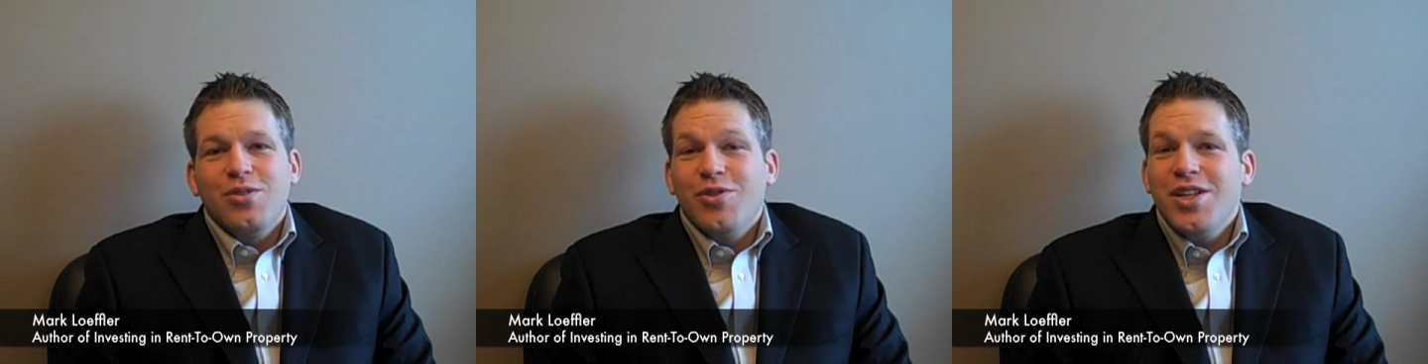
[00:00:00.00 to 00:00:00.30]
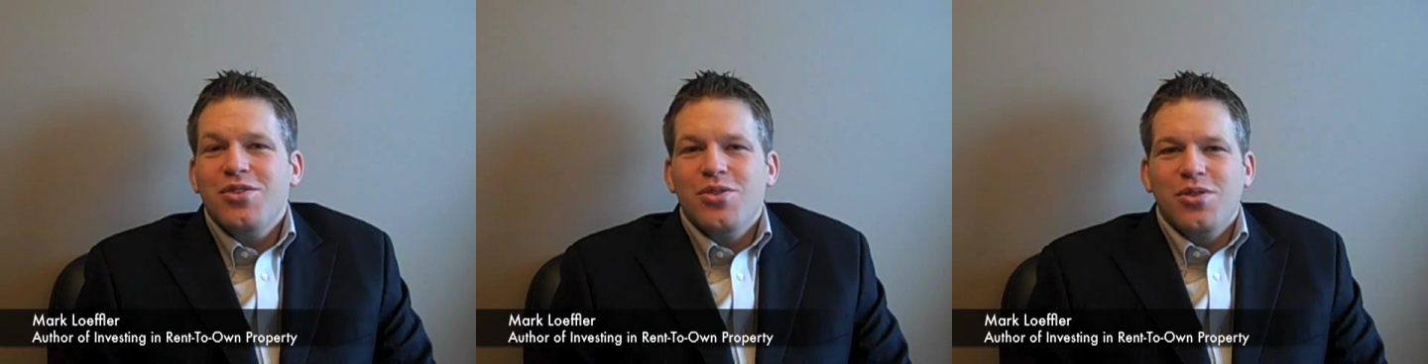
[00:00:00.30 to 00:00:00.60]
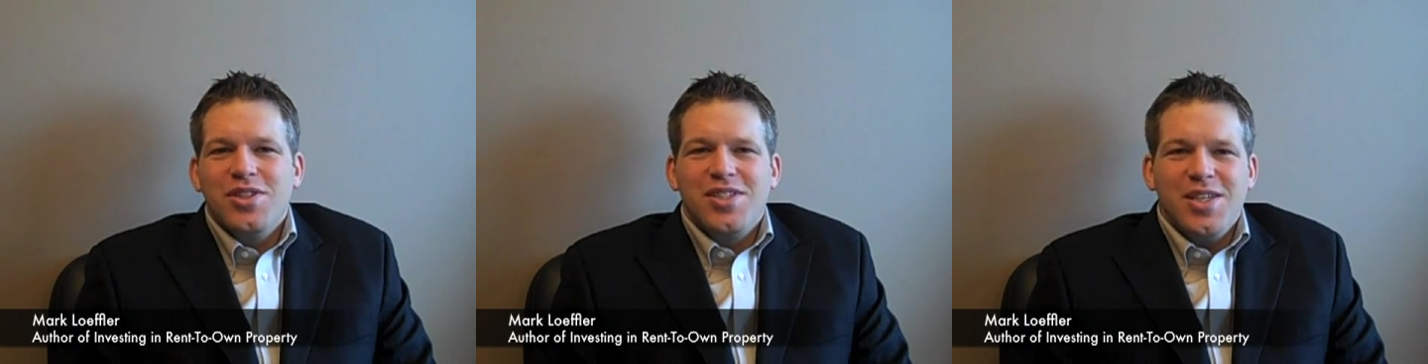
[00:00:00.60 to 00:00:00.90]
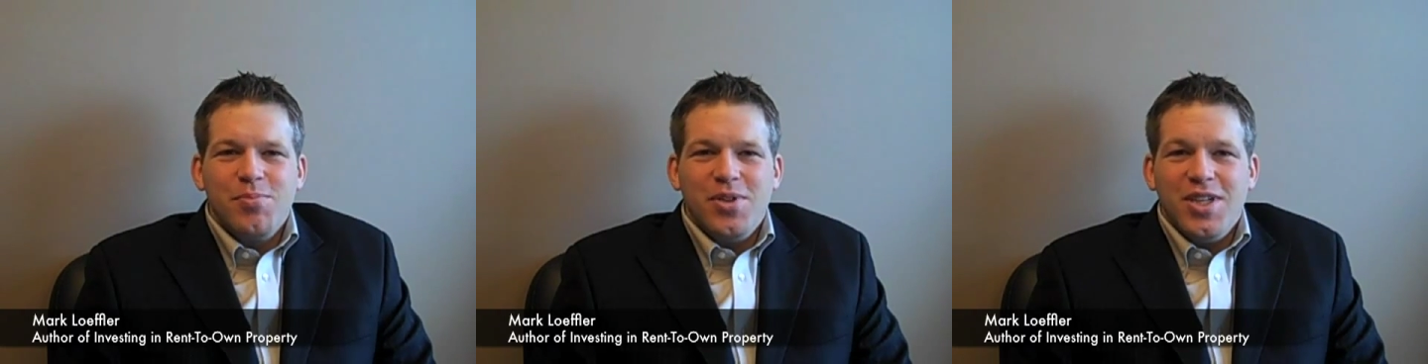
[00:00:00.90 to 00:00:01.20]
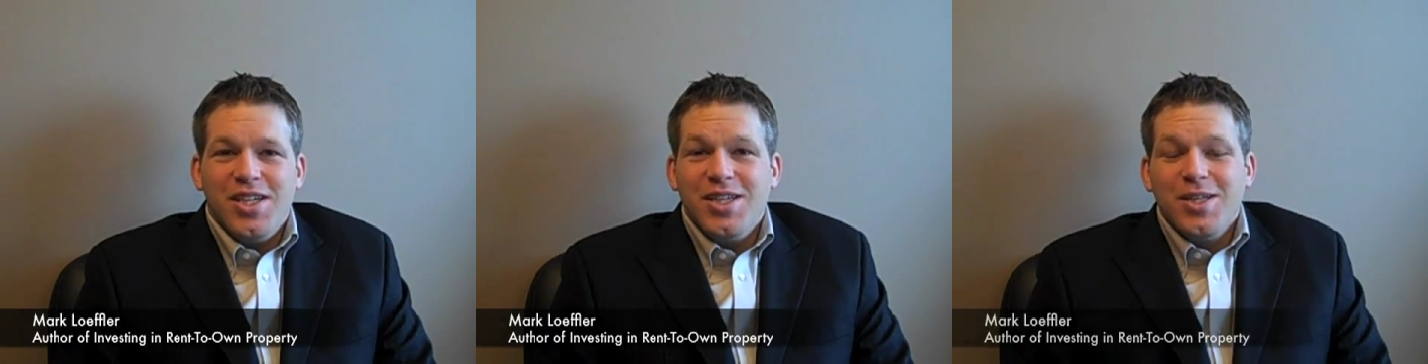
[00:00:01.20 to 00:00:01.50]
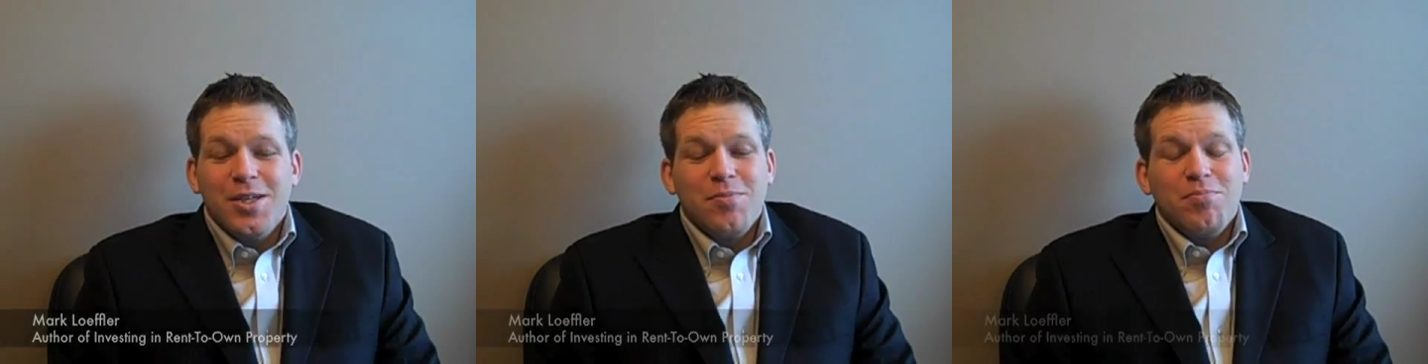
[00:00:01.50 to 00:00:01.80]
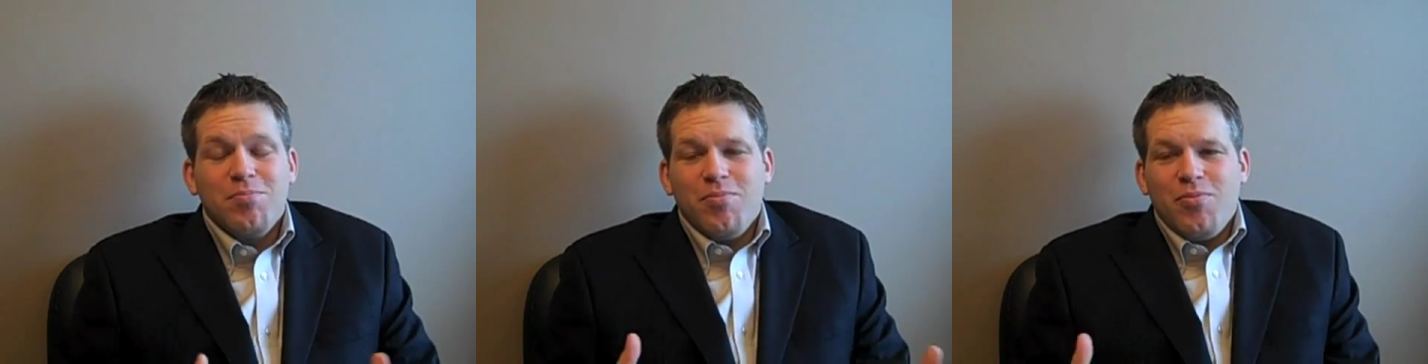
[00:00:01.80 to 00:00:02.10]
Rent-to-own is simply
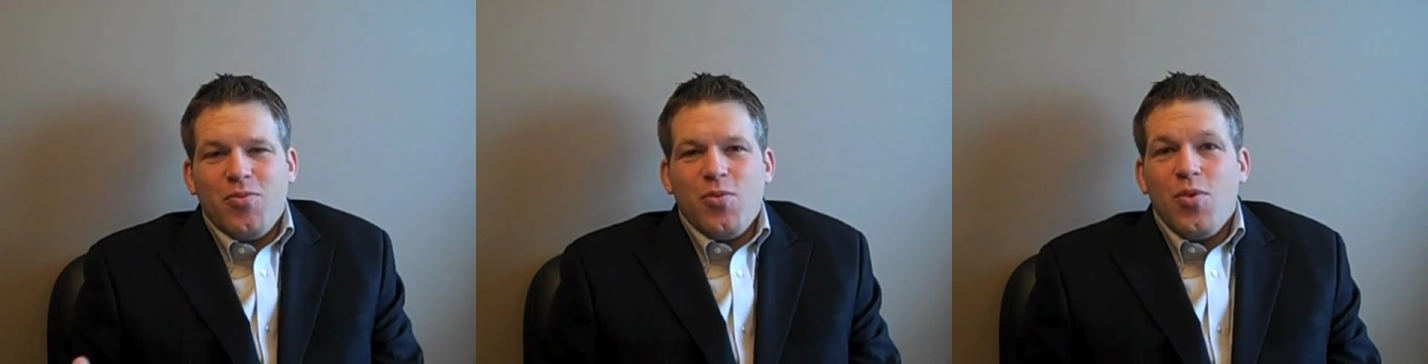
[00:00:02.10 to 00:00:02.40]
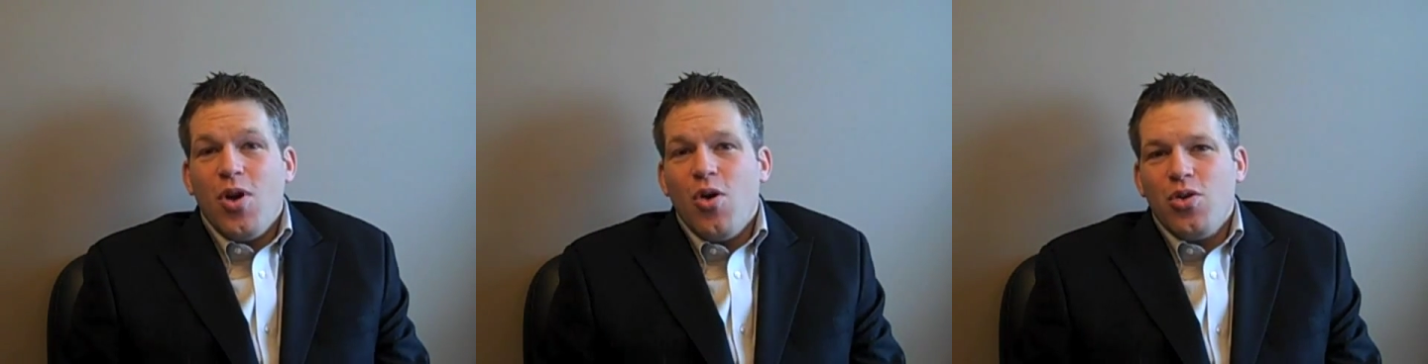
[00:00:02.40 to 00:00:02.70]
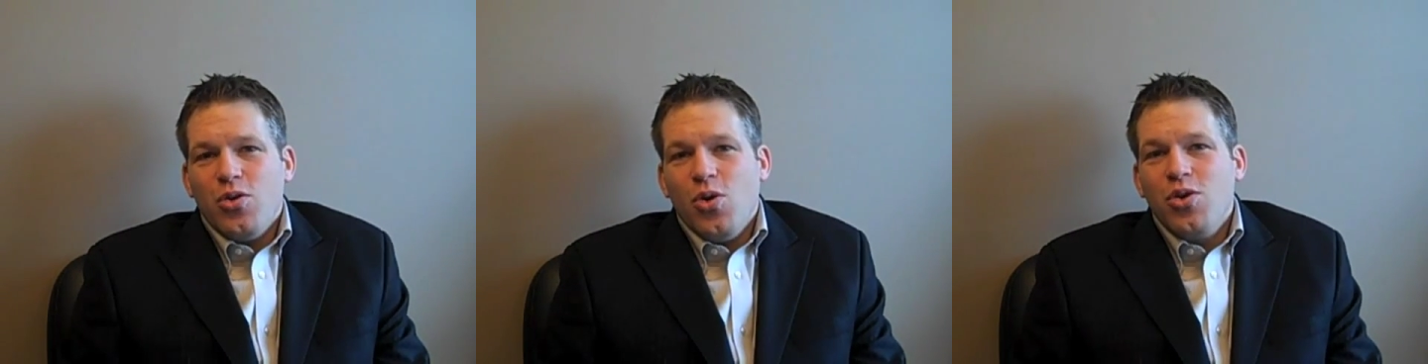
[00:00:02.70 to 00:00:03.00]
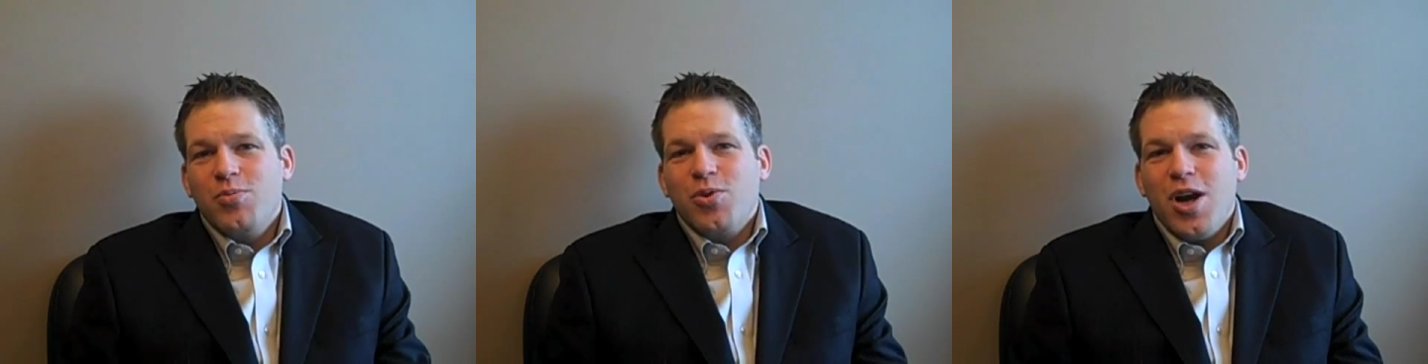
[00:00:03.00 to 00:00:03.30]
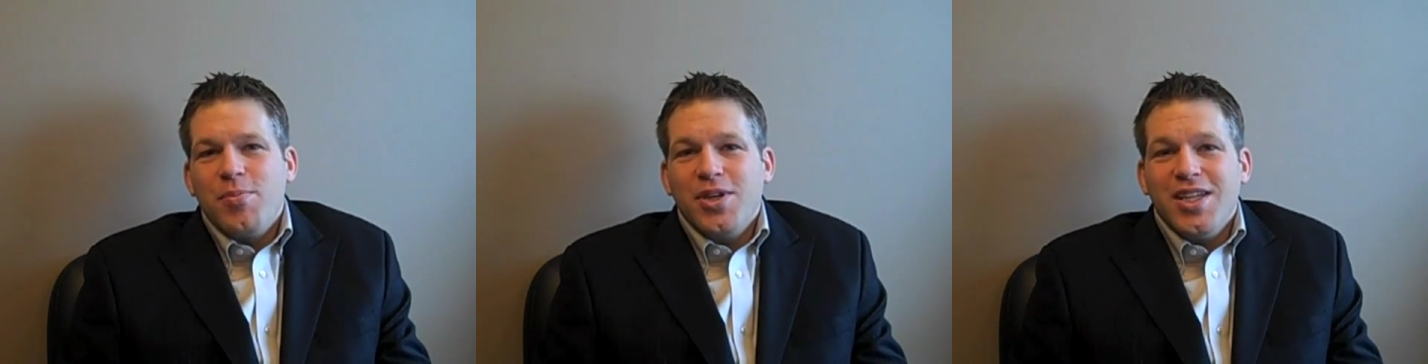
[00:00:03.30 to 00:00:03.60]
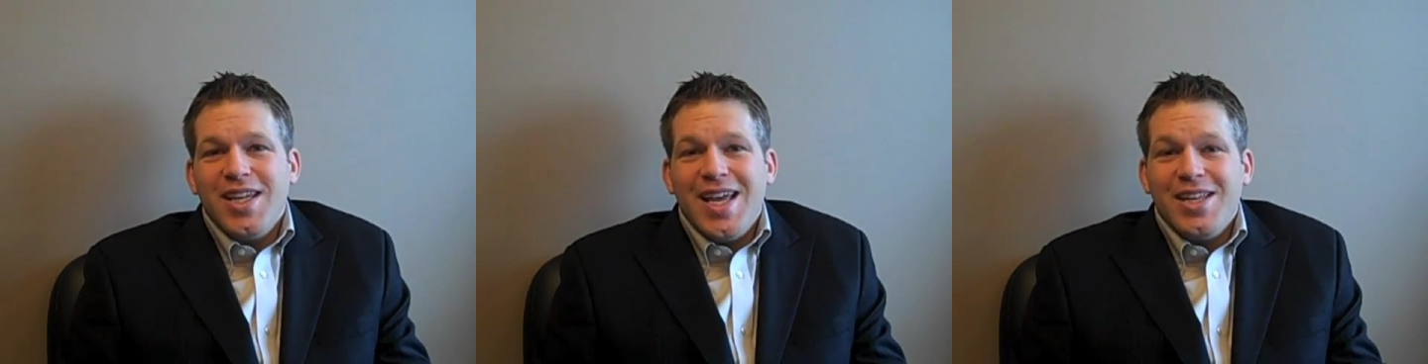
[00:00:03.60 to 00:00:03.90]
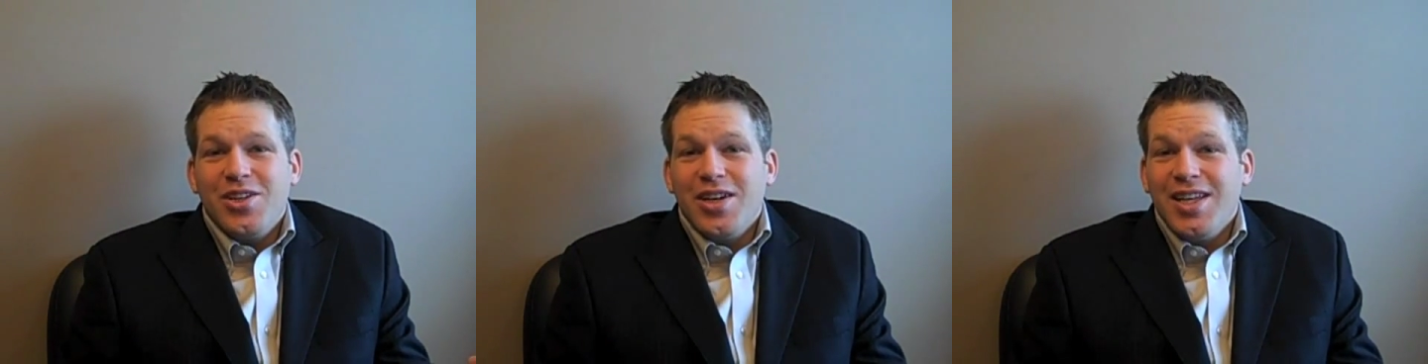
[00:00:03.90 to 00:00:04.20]
you own a property
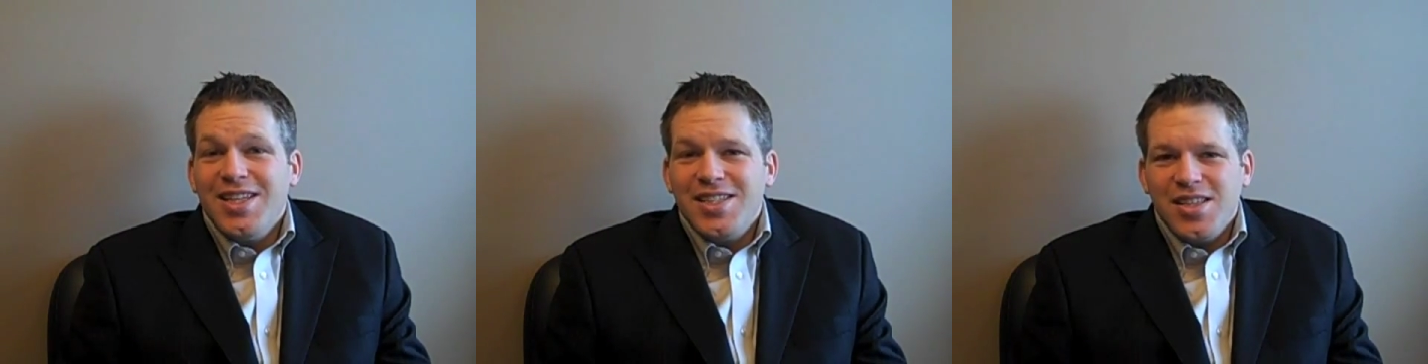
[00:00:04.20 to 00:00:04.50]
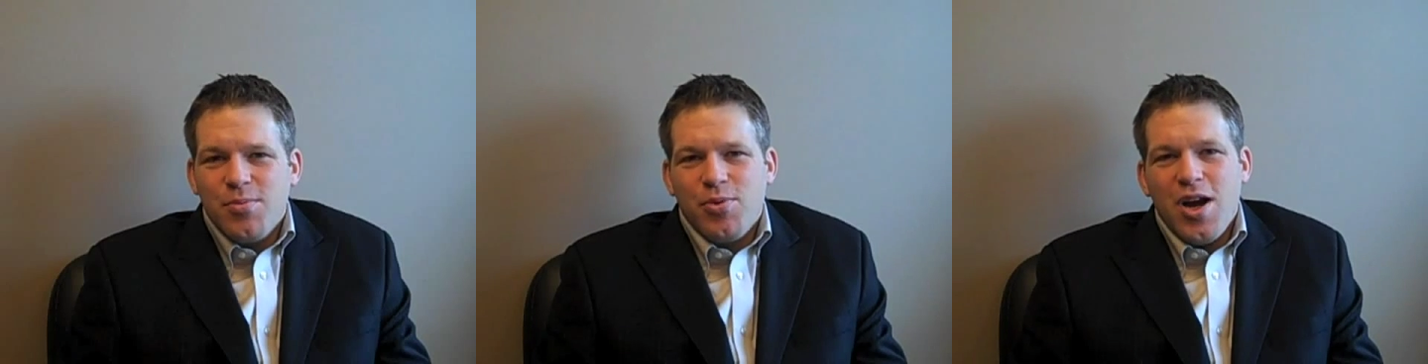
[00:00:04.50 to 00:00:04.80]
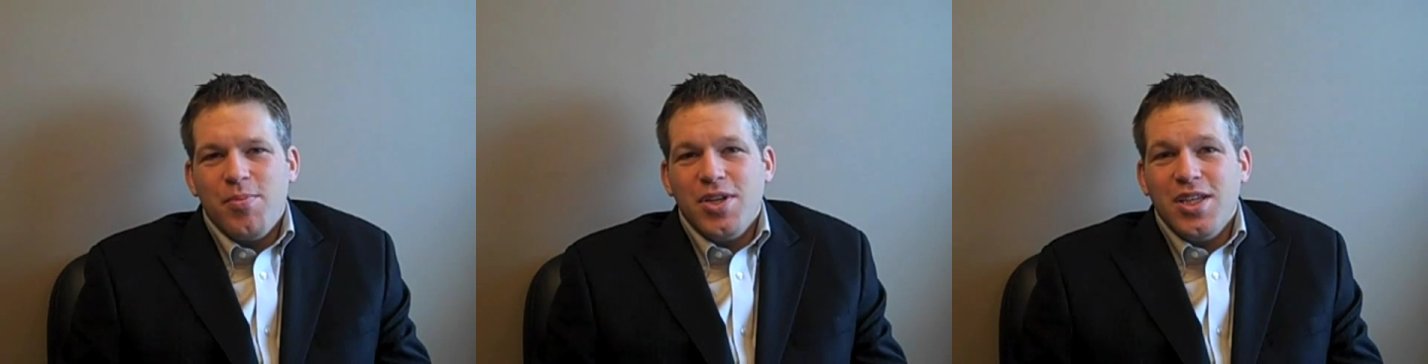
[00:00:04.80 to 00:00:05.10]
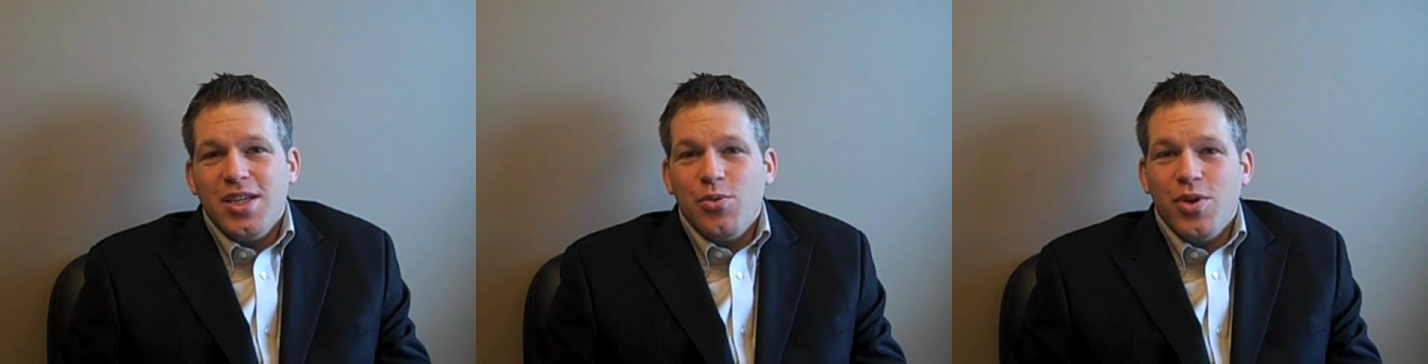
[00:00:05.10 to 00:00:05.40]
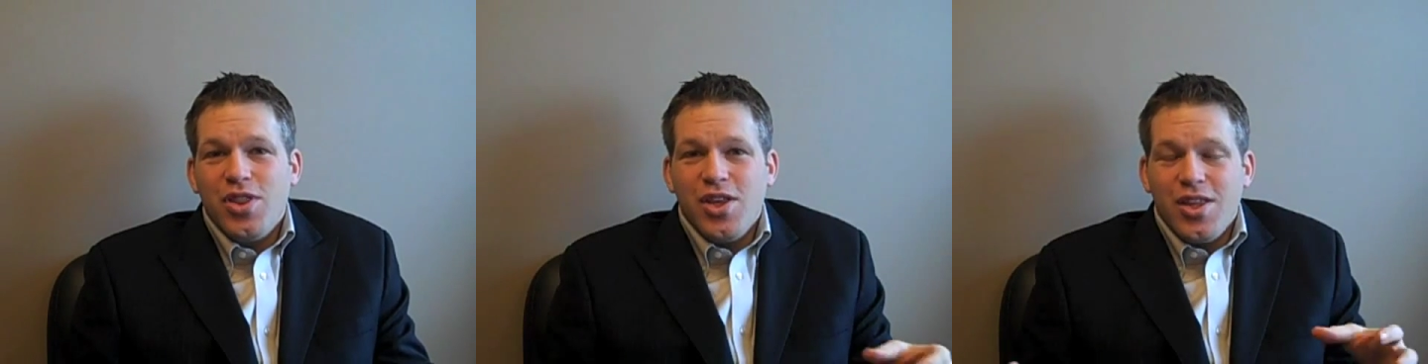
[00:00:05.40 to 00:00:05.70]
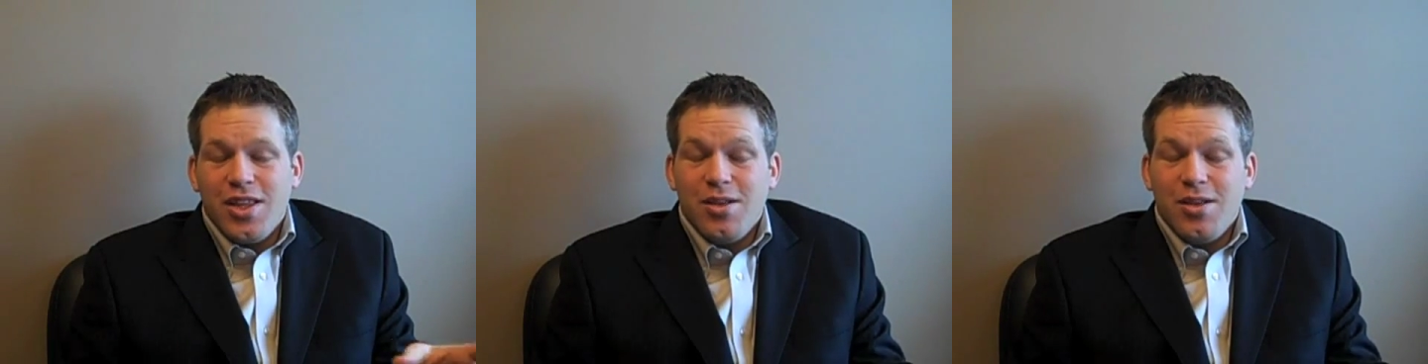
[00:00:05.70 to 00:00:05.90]
and you're leasing the property with the